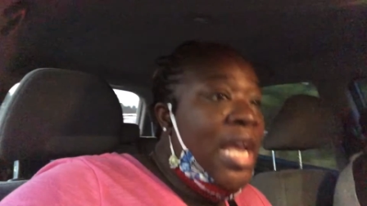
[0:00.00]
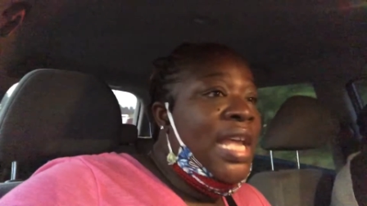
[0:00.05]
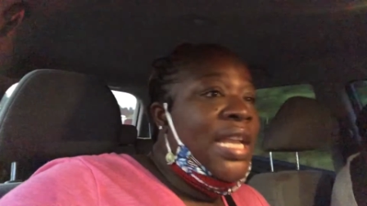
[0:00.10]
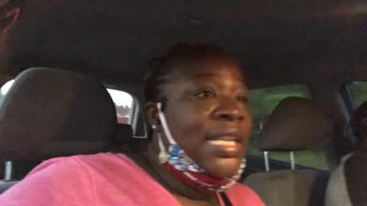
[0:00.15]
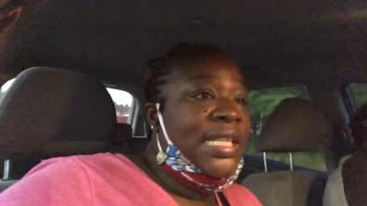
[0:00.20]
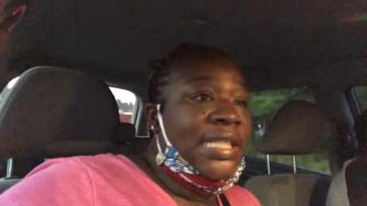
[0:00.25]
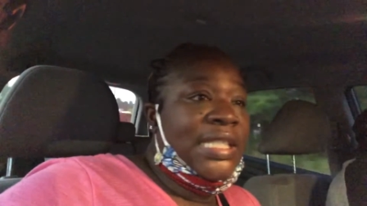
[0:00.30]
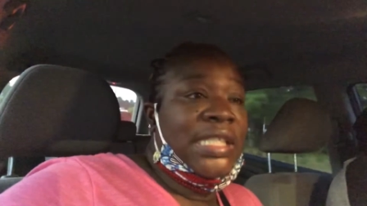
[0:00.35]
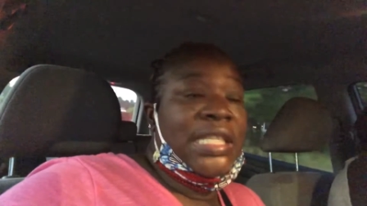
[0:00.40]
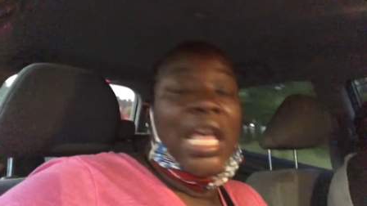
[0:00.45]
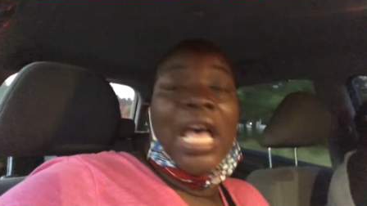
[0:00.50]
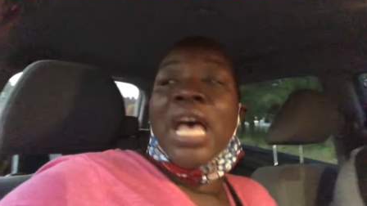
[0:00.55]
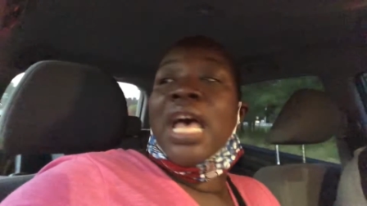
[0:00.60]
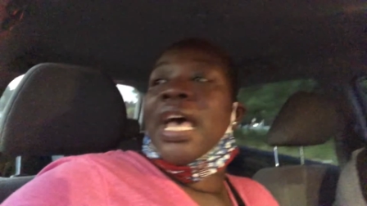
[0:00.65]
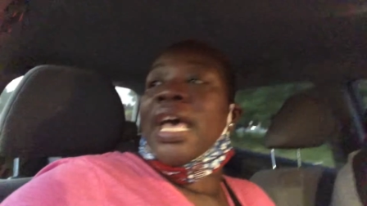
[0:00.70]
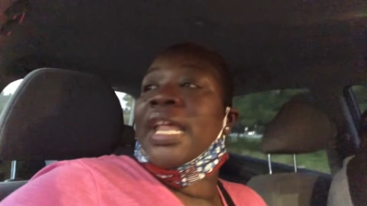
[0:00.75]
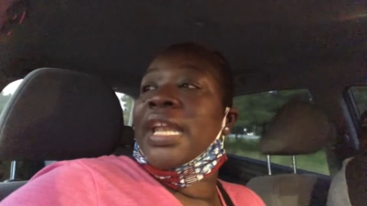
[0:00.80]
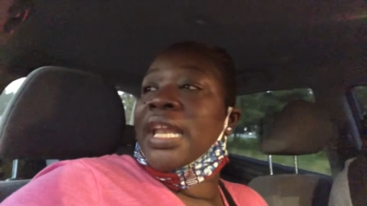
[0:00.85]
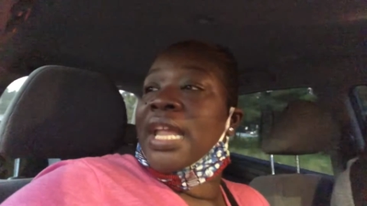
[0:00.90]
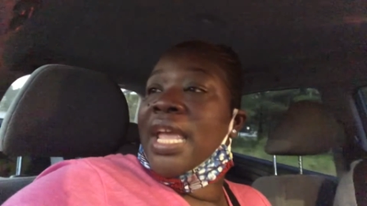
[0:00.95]
The
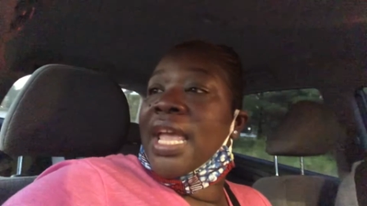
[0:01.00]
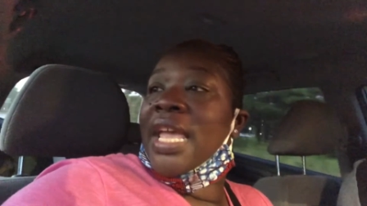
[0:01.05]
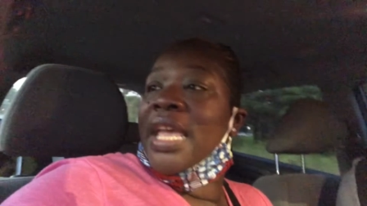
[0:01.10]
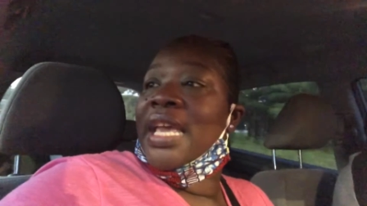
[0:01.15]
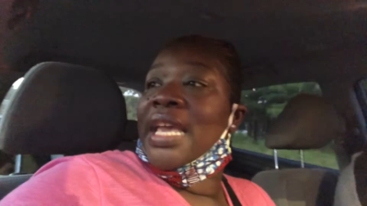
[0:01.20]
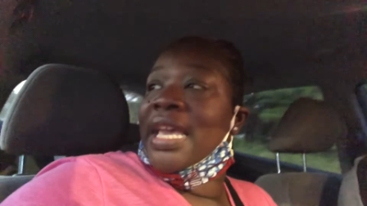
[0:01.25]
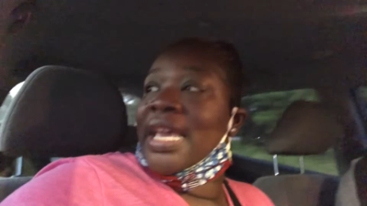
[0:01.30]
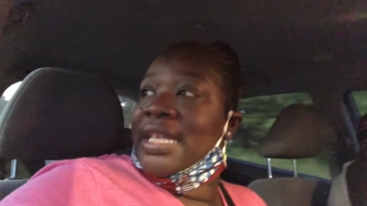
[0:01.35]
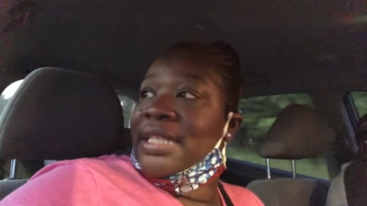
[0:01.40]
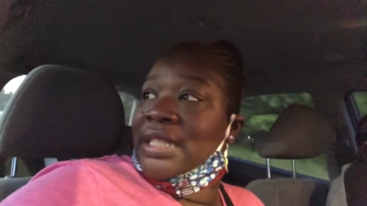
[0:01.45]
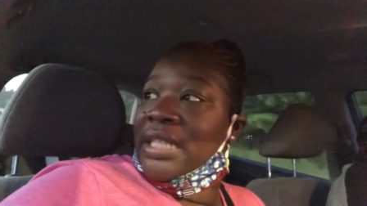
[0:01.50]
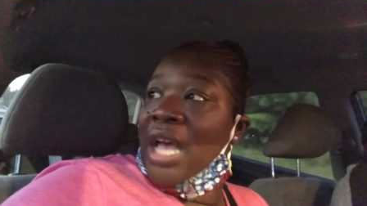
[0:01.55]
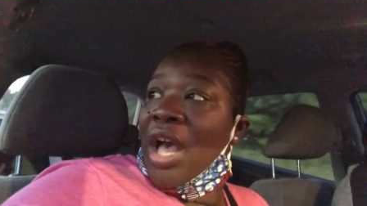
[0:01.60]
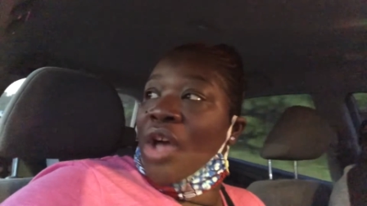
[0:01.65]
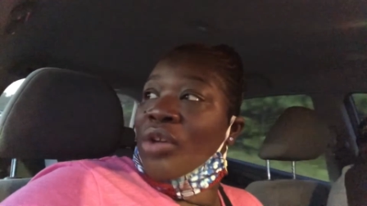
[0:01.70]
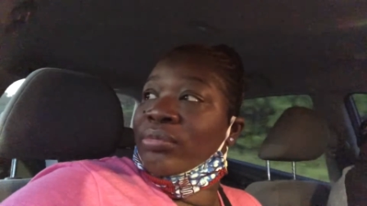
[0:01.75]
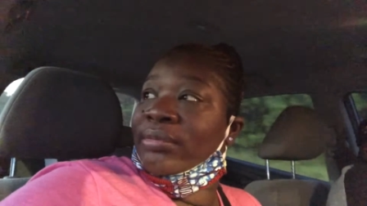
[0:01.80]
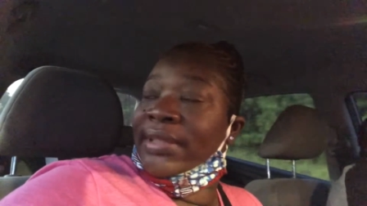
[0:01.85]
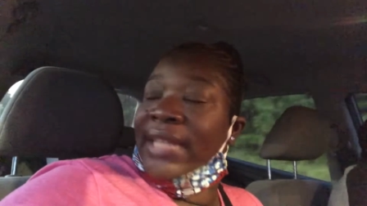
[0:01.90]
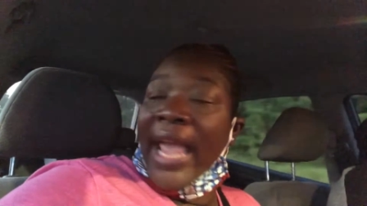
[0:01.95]
sun has
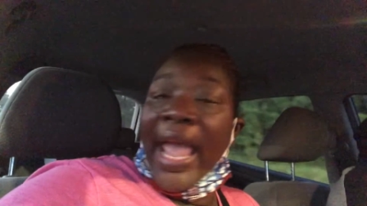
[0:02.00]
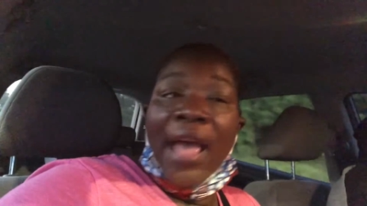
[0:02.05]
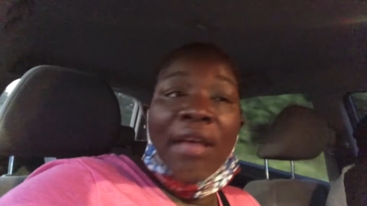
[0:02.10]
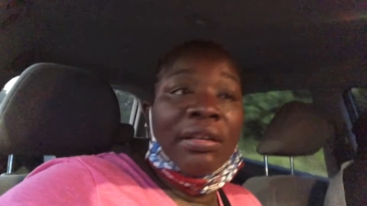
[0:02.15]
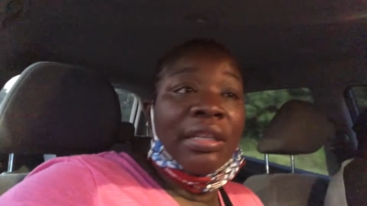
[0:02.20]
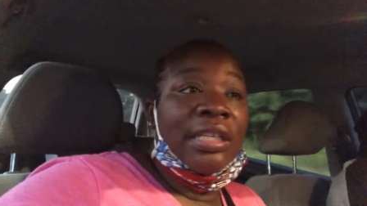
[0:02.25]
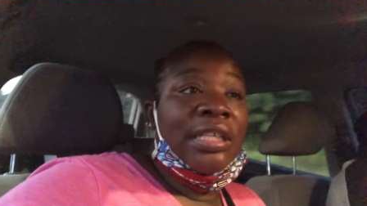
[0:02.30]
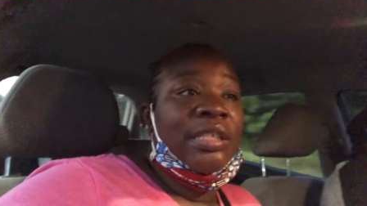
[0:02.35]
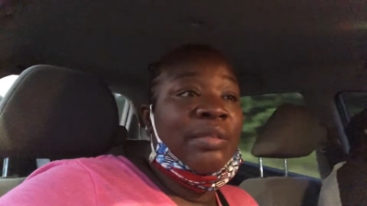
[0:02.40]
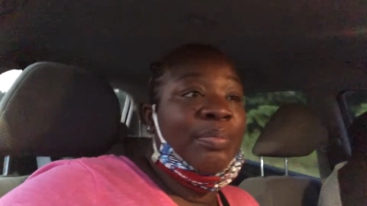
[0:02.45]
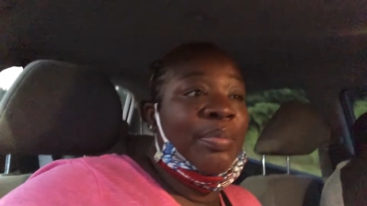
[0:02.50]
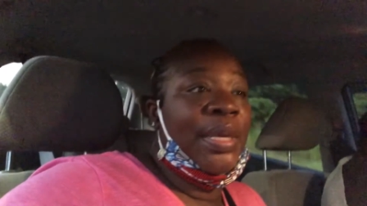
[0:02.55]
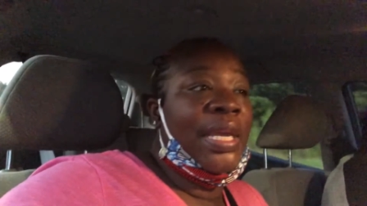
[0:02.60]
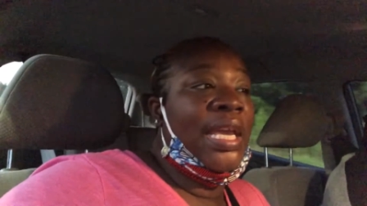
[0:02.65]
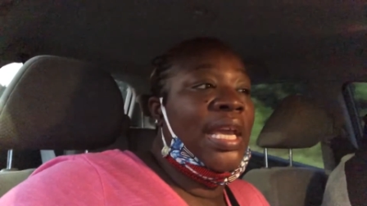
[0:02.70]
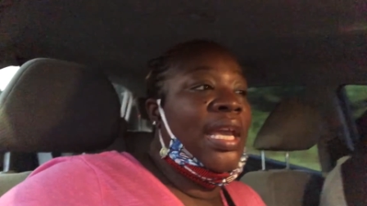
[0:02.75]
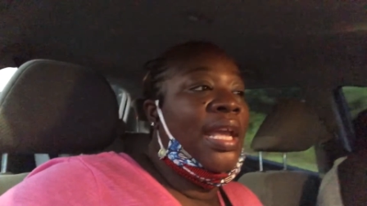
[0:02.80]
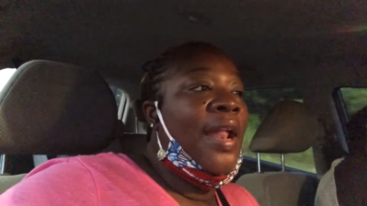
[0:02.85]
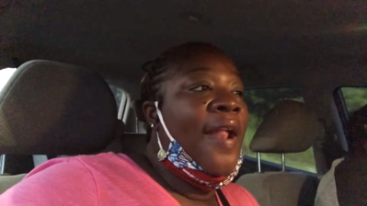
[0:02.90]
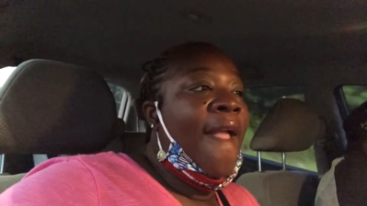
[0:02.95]
gone down a little
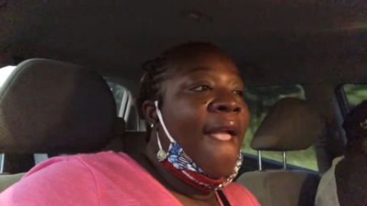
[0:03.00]
bit.